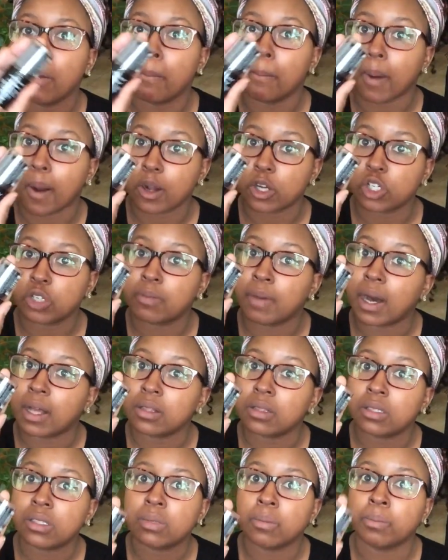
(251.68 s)
March
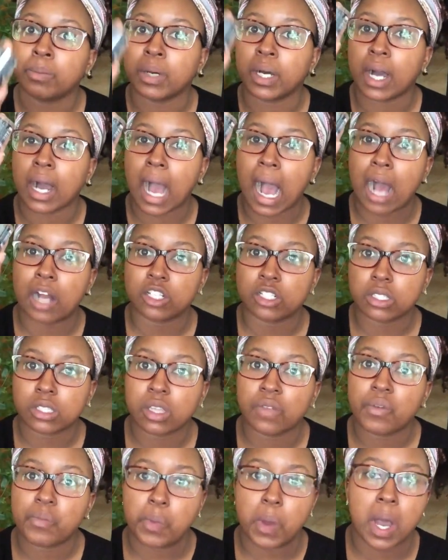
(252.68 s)
months. But I'll just
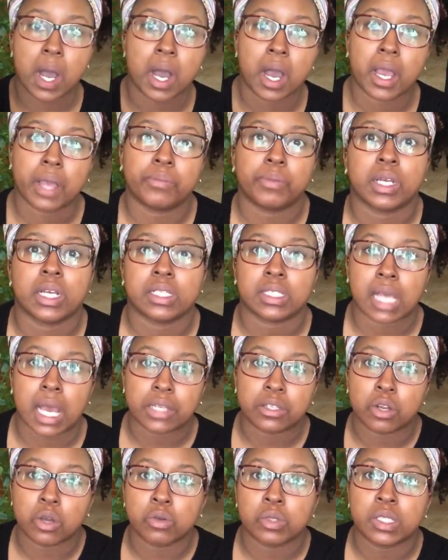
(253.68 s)
leave it behind because I
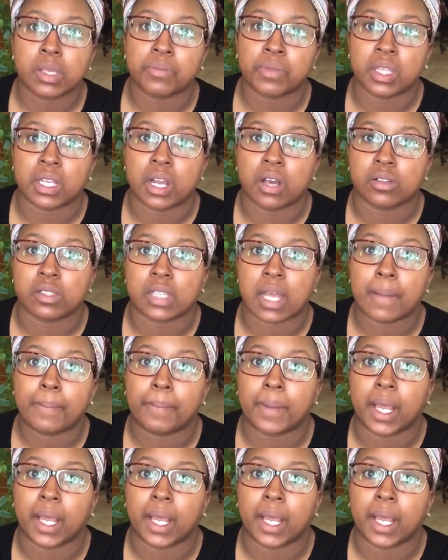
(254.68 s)
know something else that